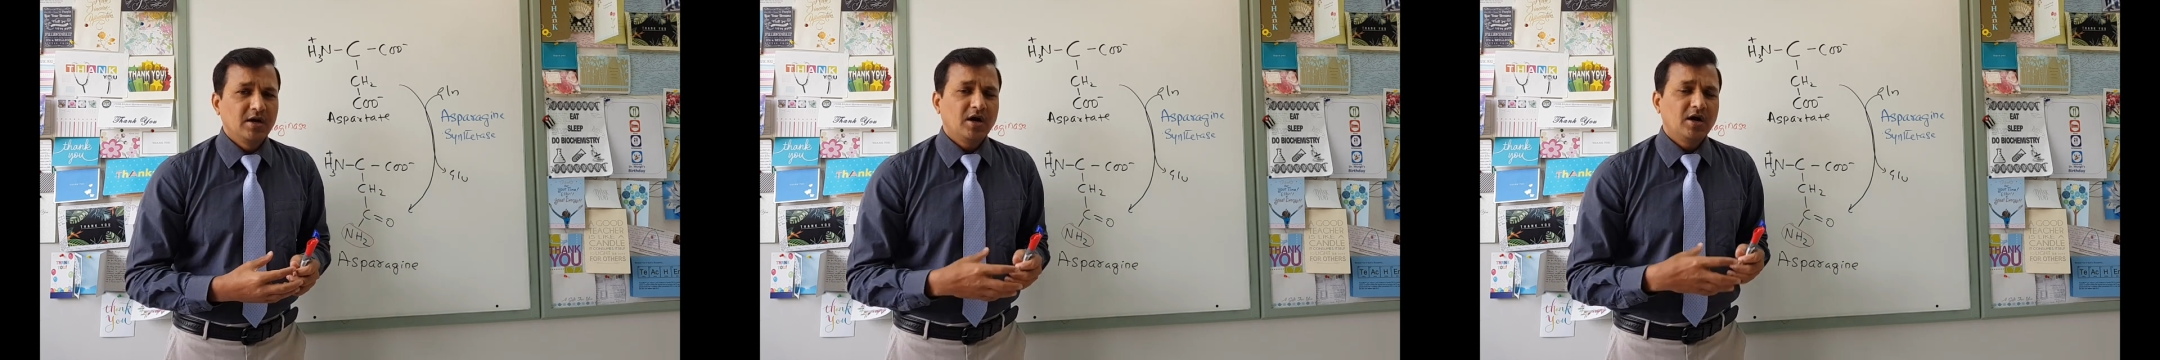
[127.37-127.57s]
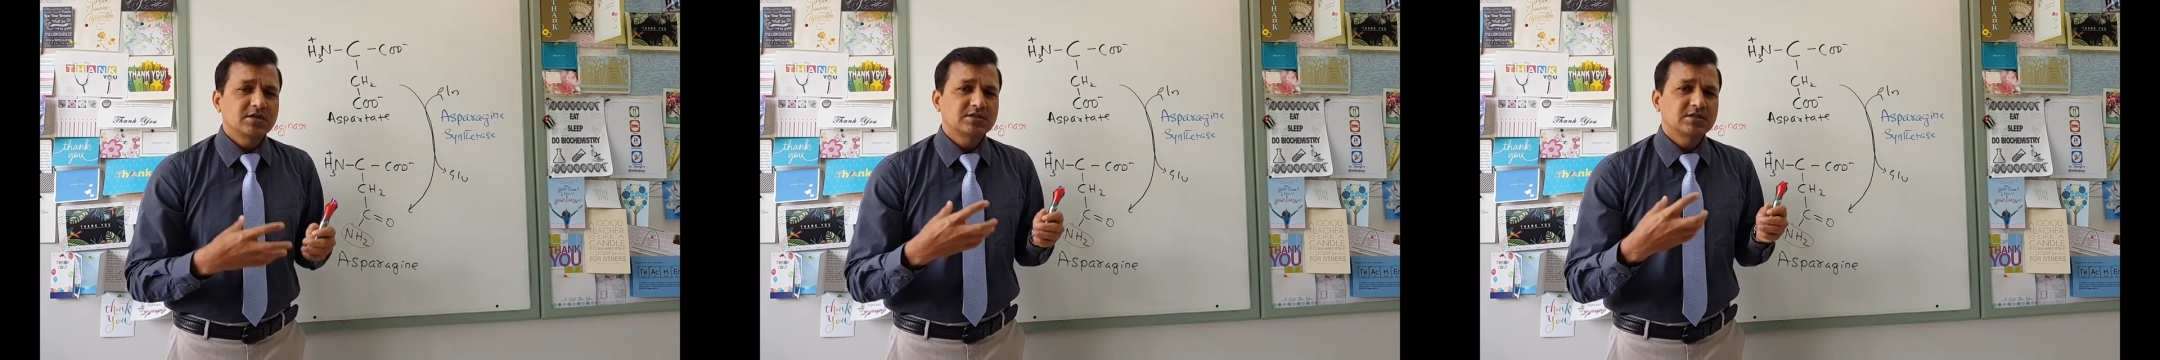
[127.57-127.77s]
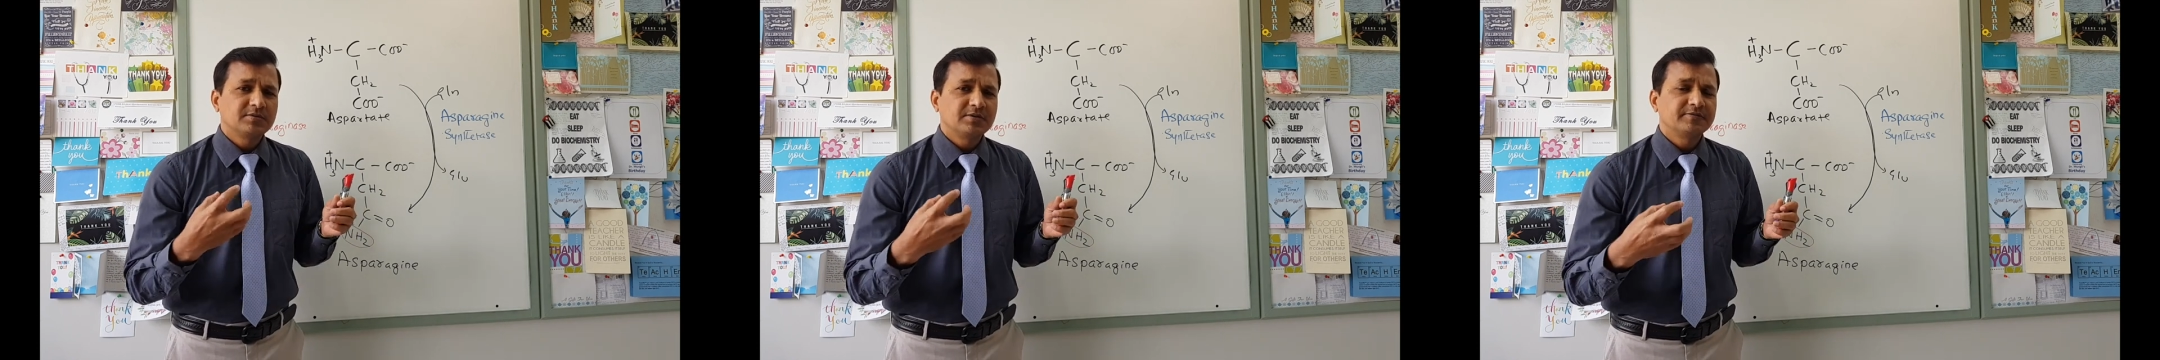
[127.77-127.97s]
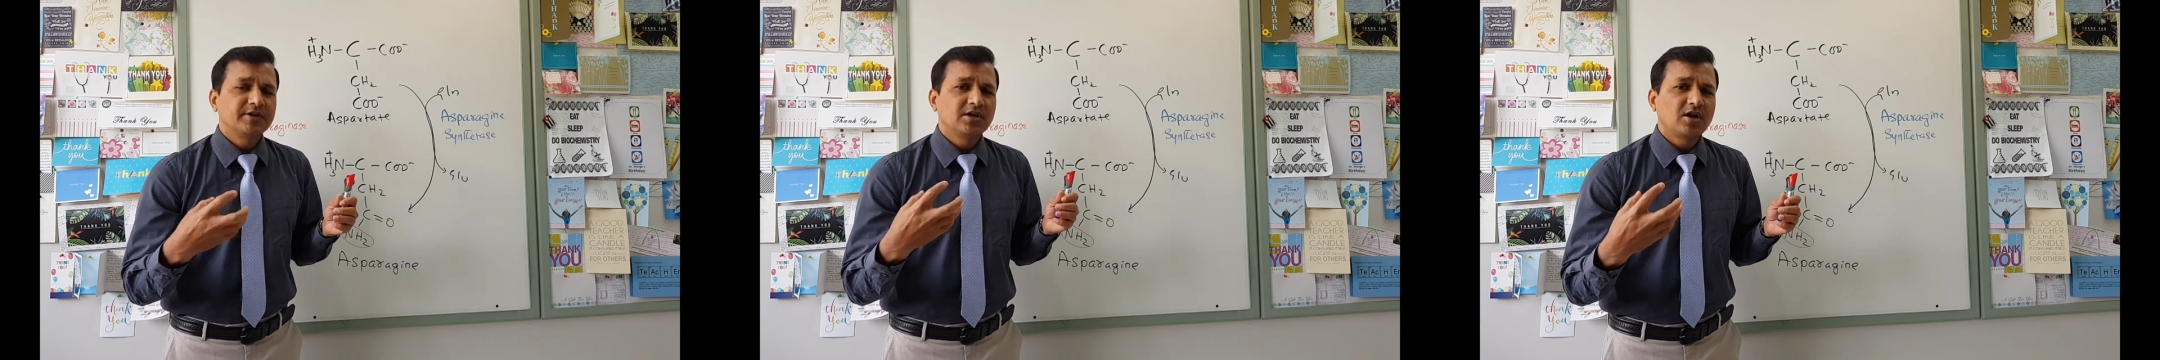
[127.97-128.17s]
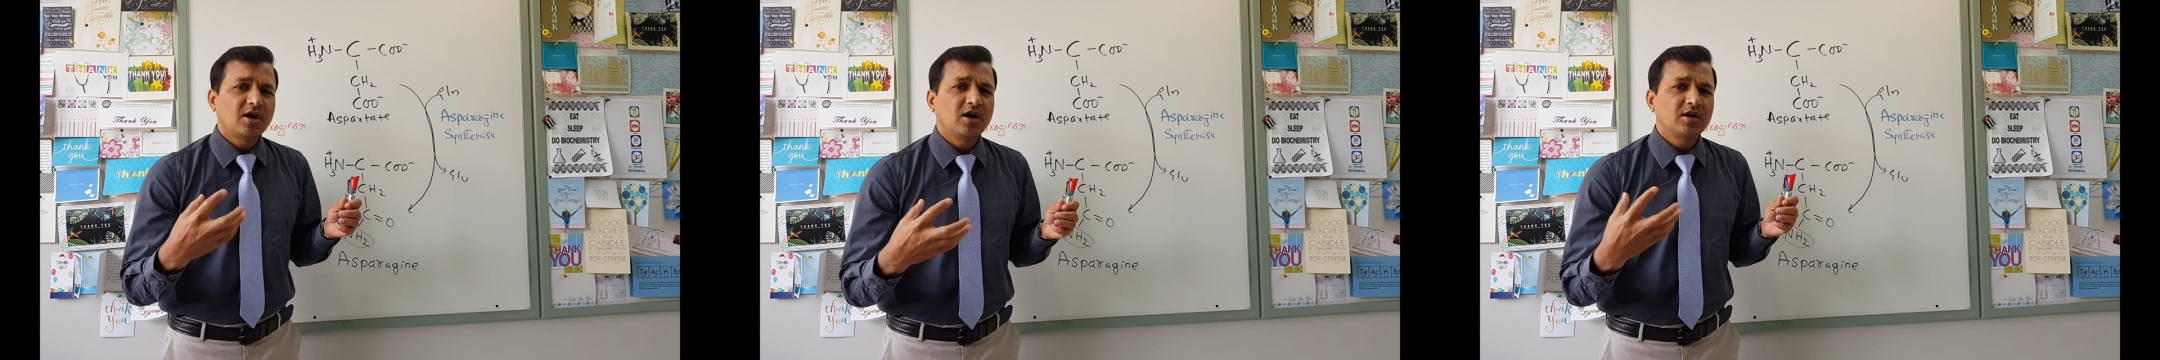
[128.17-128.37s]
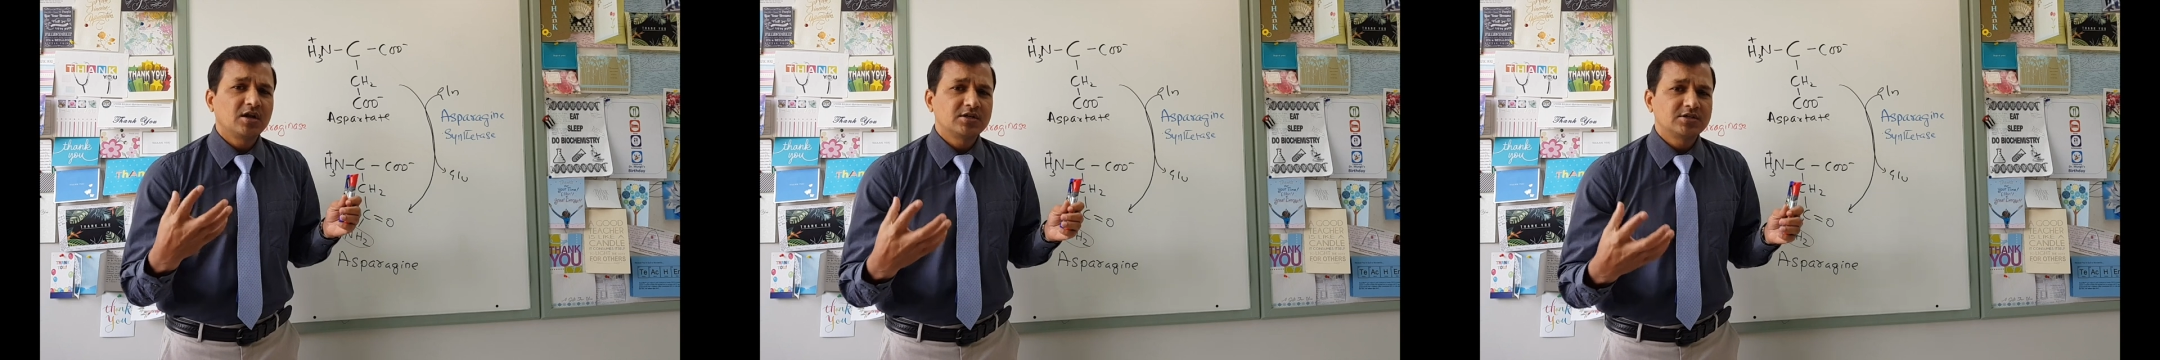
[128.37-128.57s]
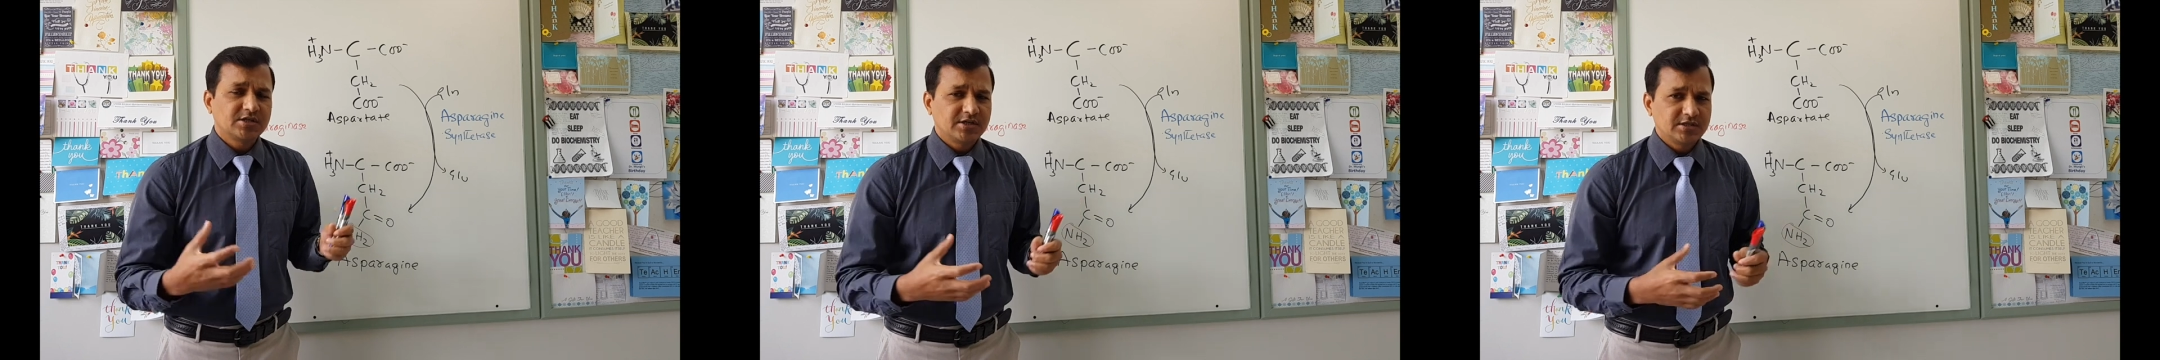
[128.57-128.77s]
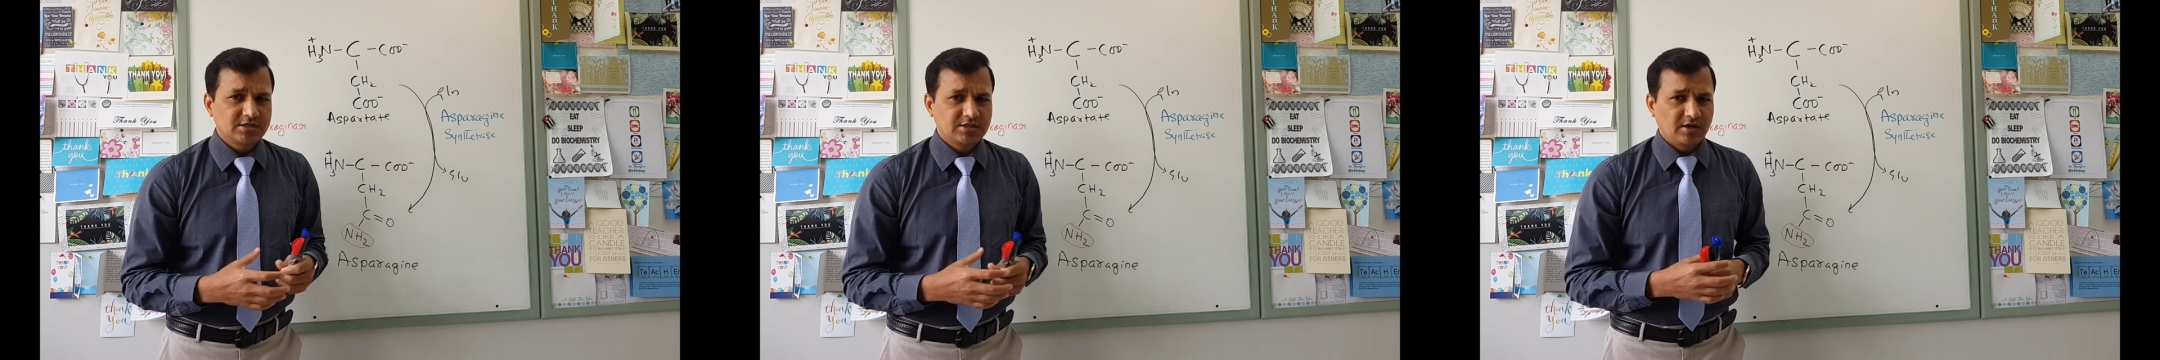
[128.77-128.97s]
or some of the
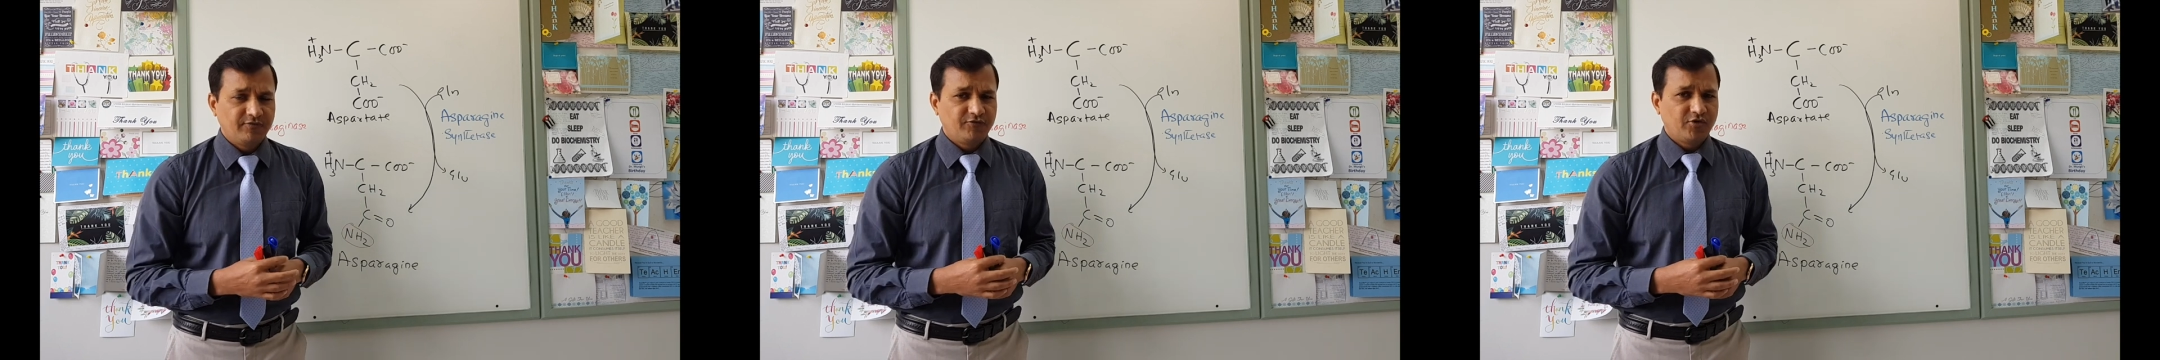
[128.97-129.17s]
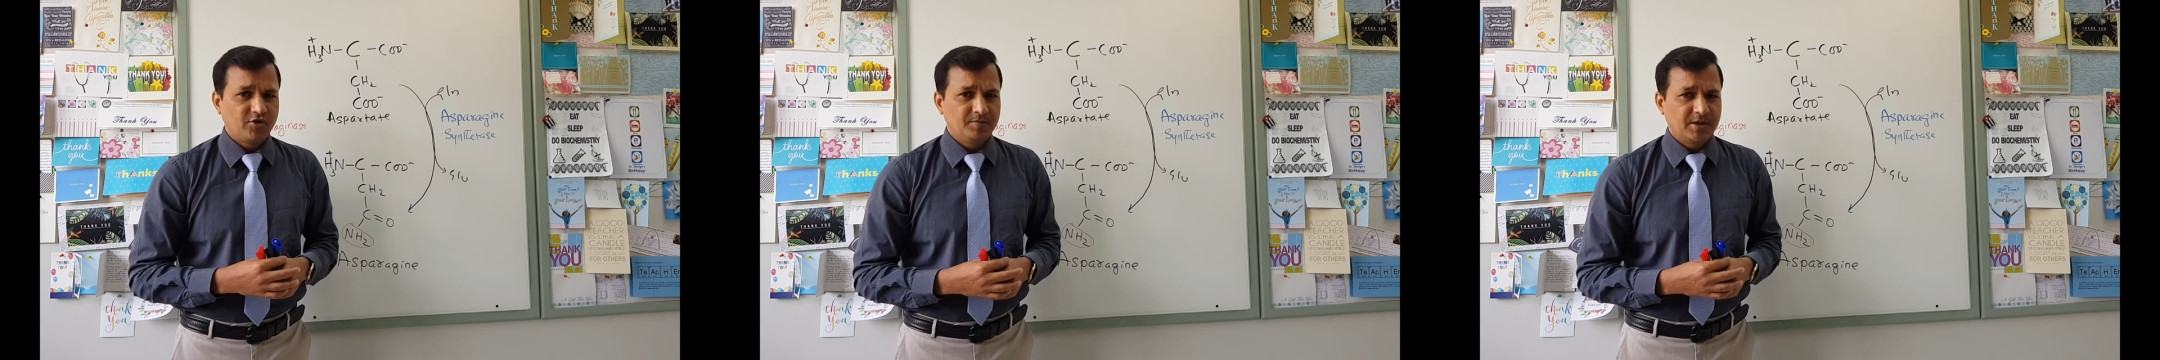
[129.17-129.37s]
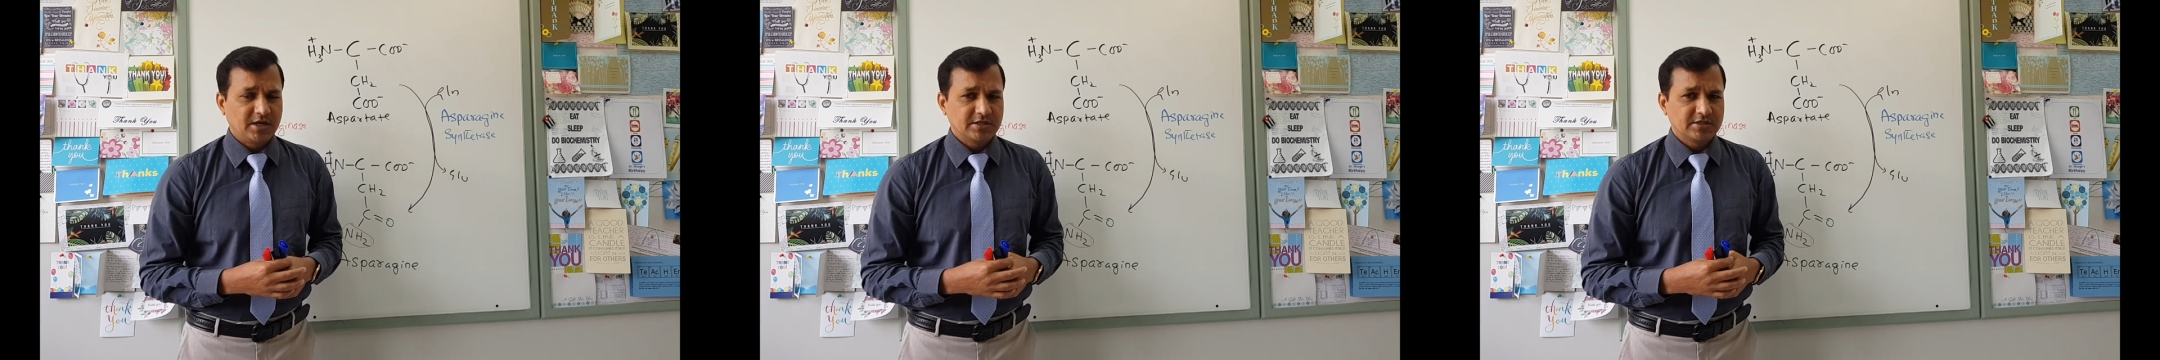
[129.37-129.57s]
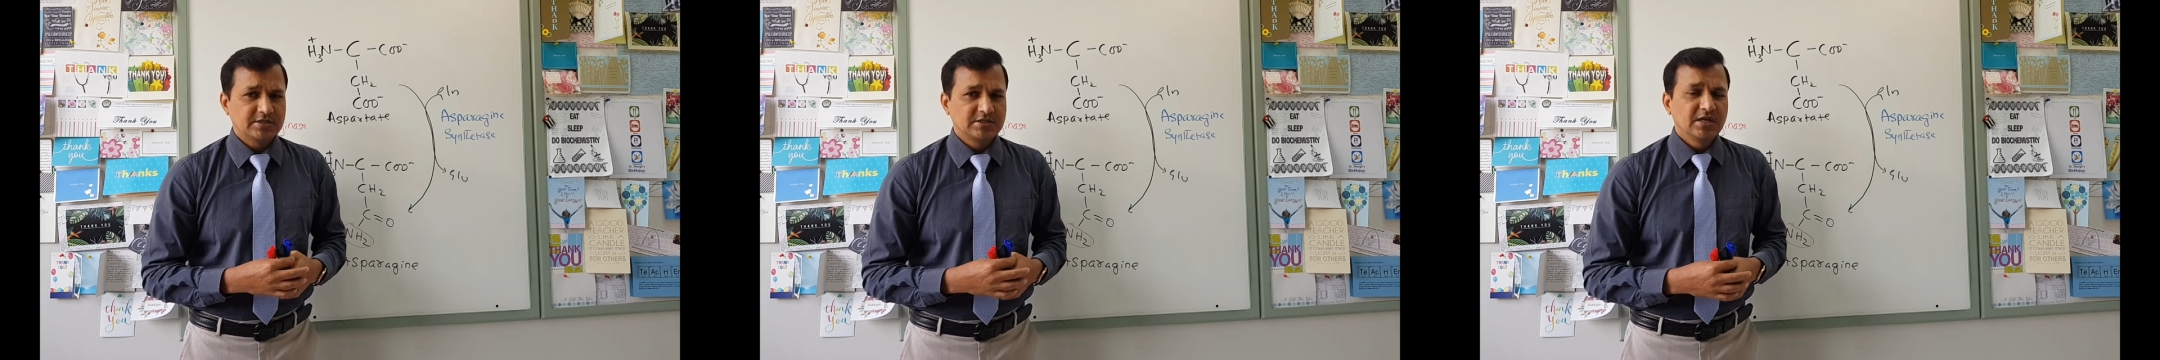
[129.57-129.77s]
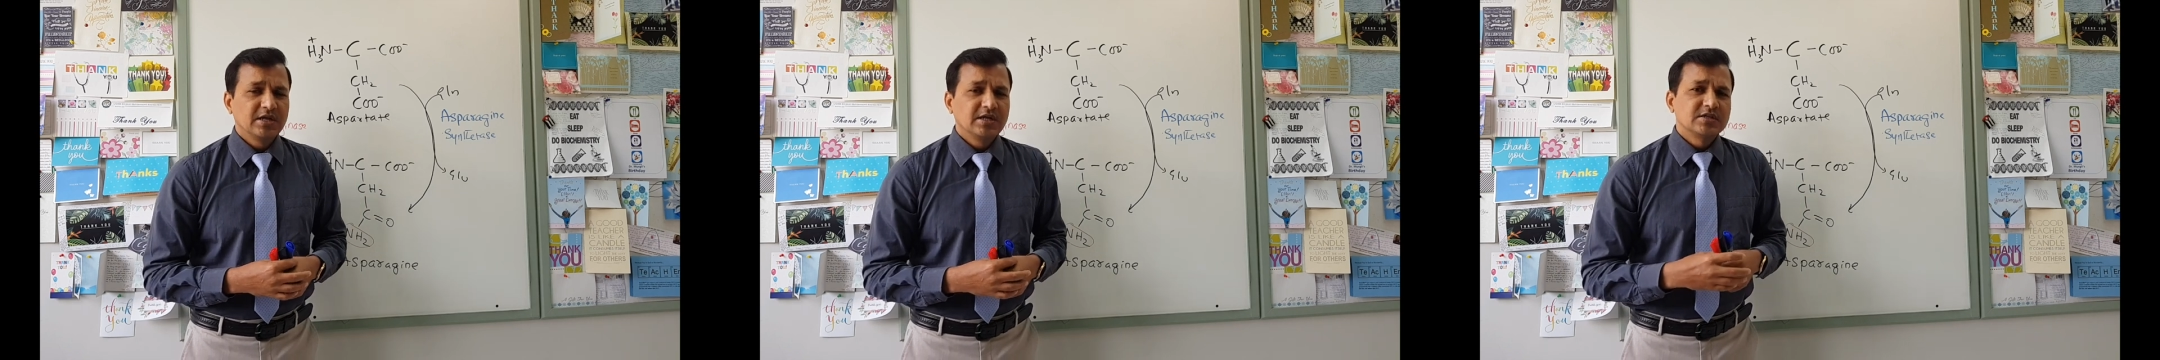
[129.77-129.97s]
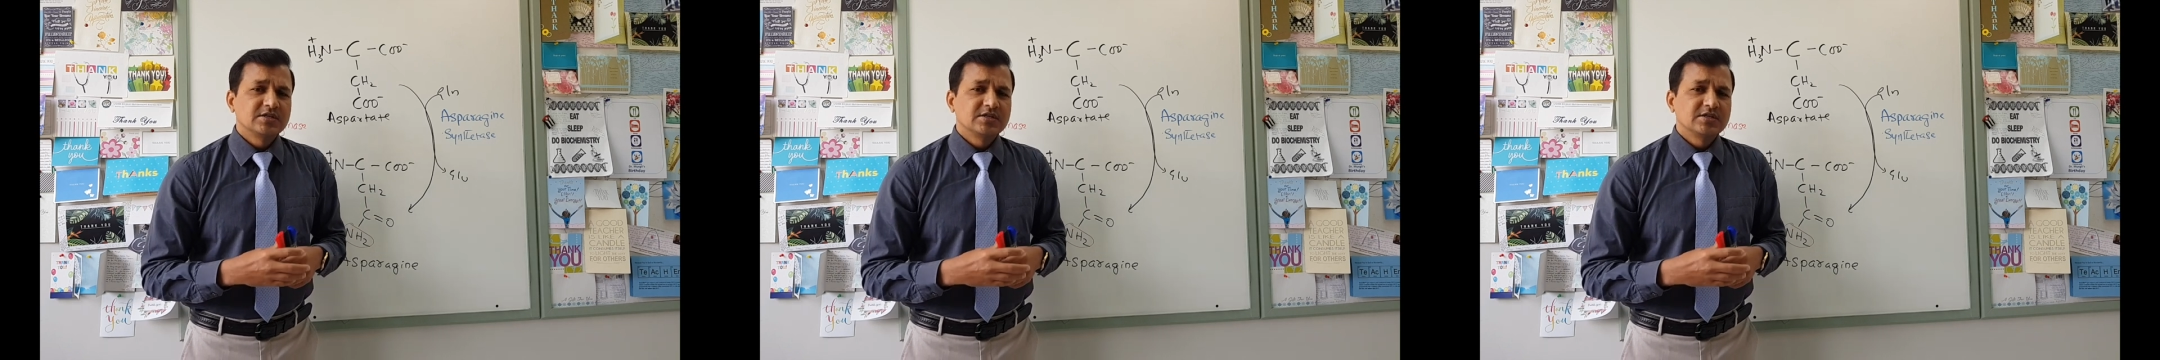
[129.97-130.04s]
non-Hodgkin's lymphomas.